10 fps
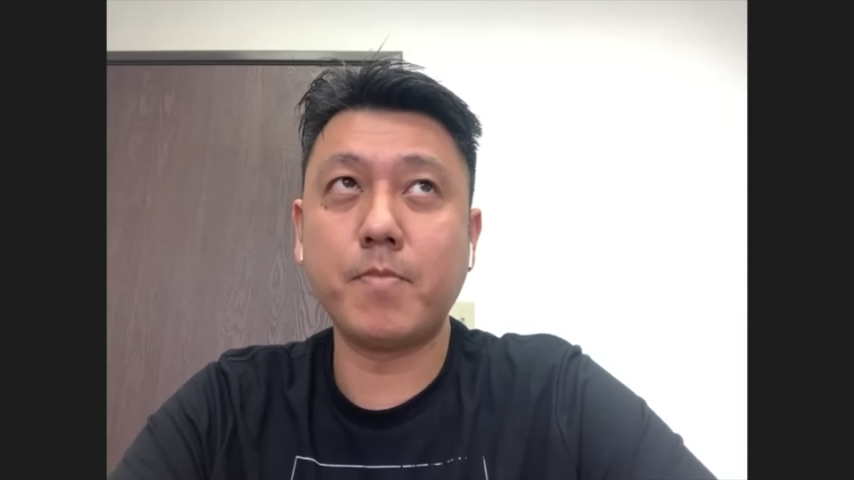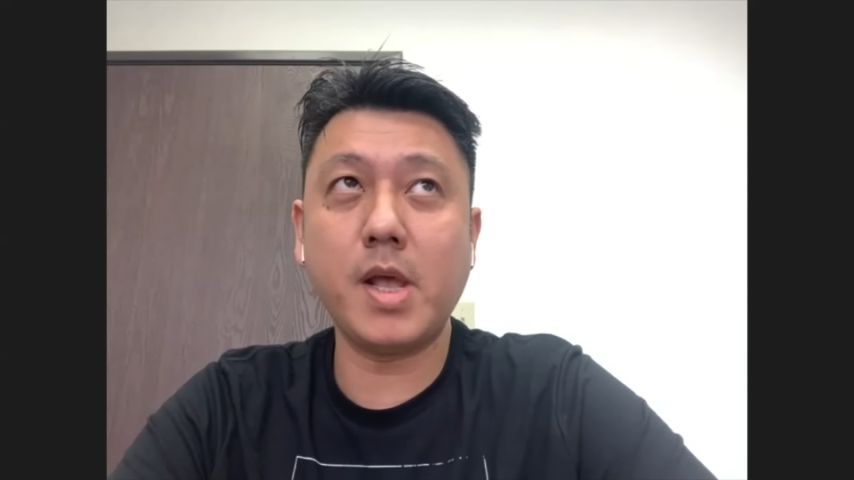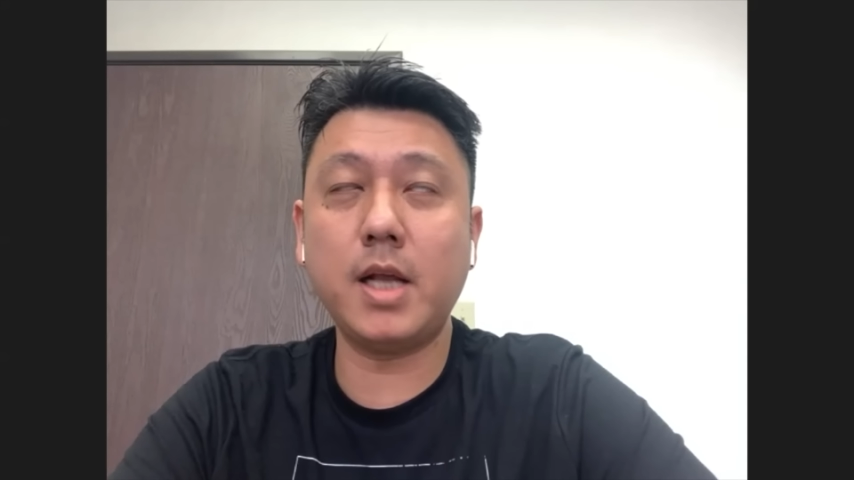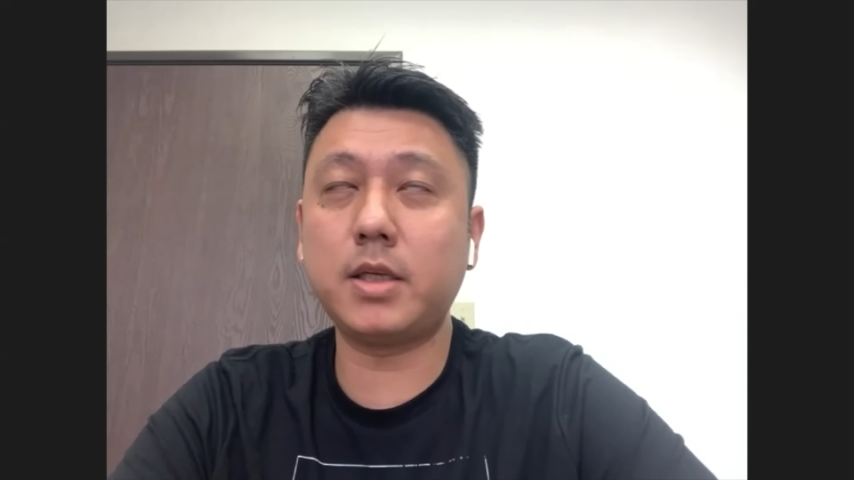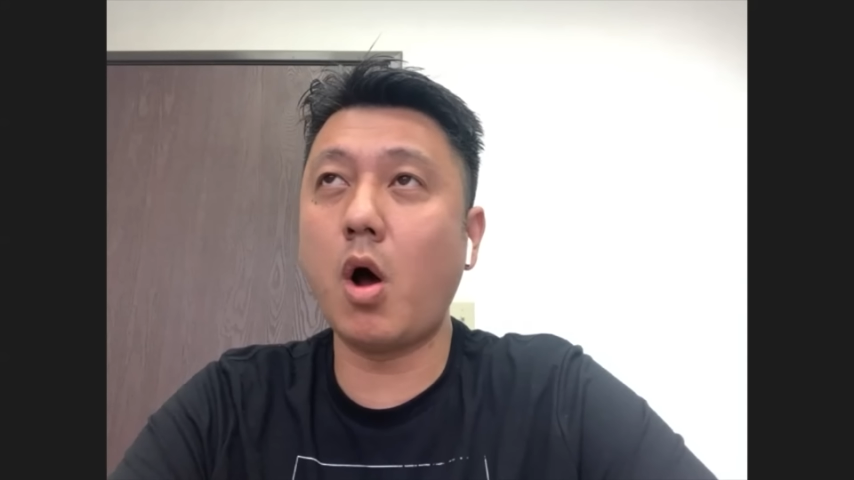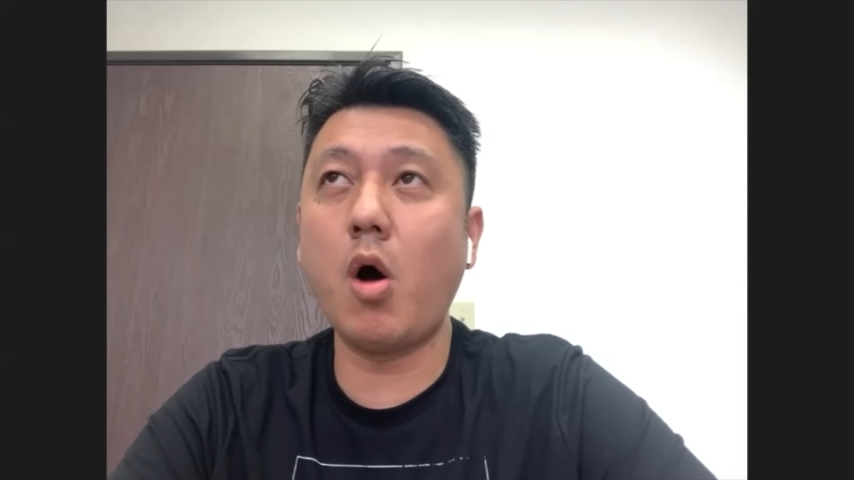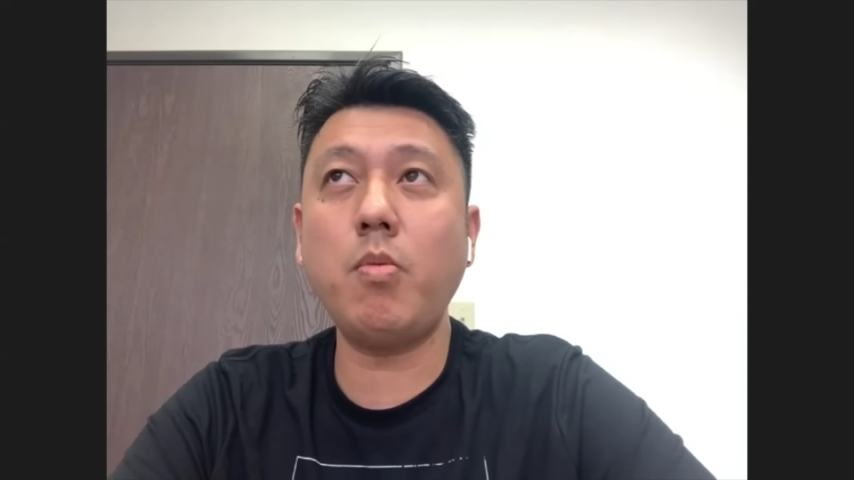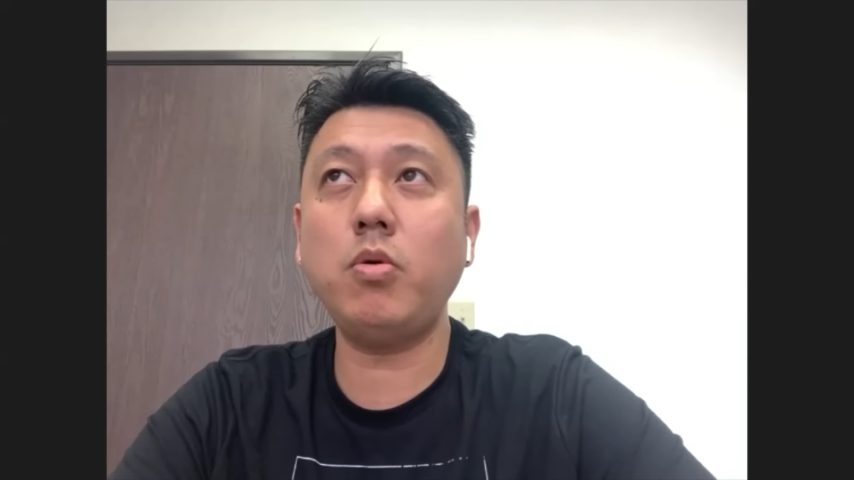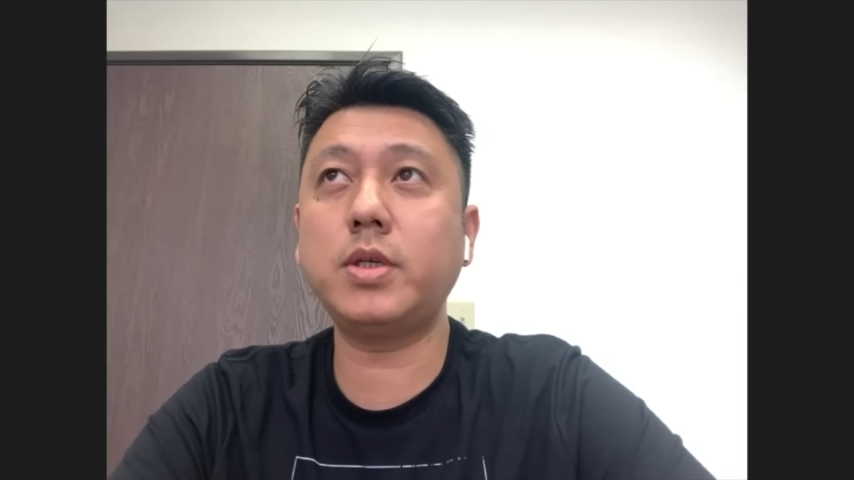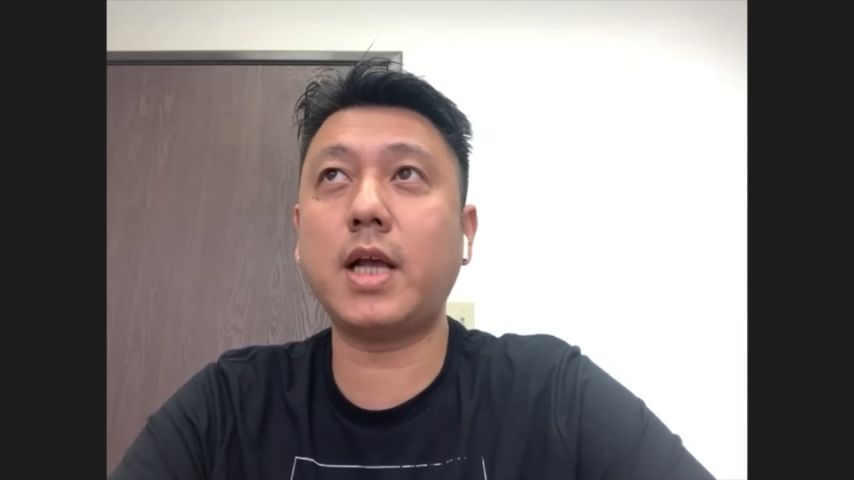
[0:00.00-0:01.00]
it's
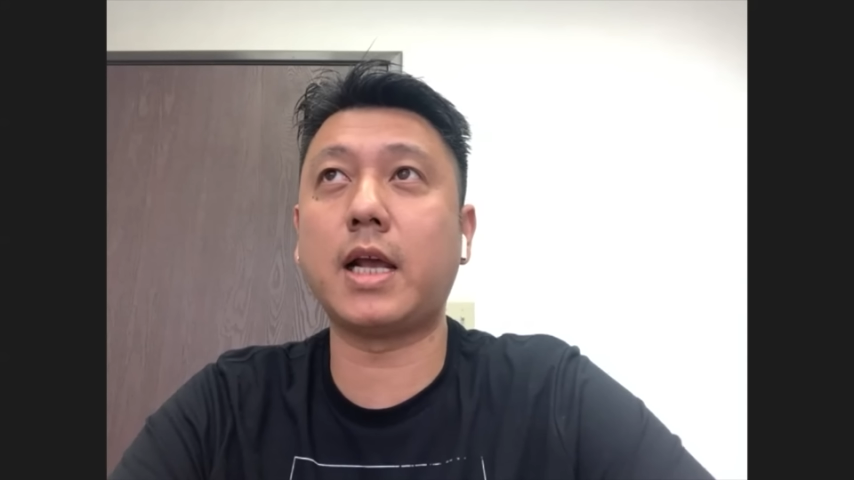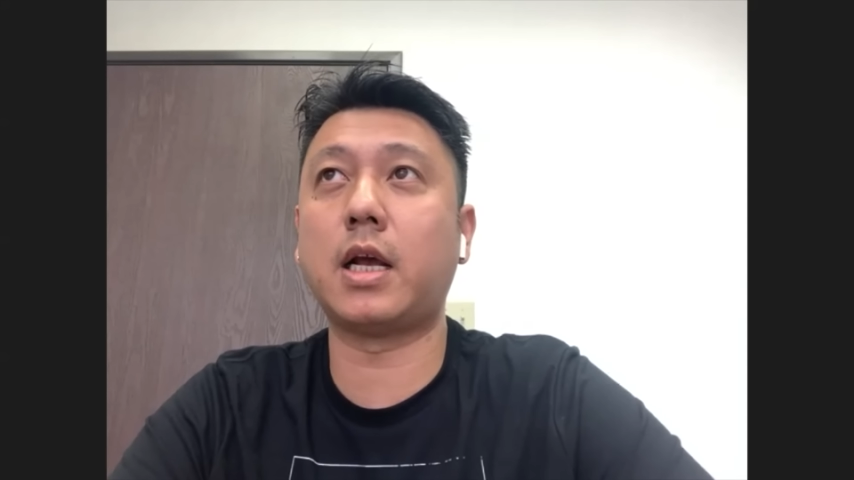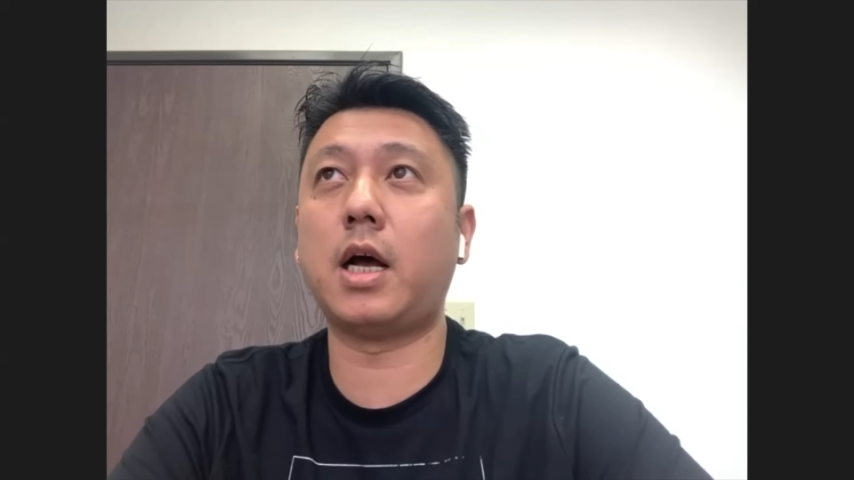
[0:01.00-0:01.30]
almost like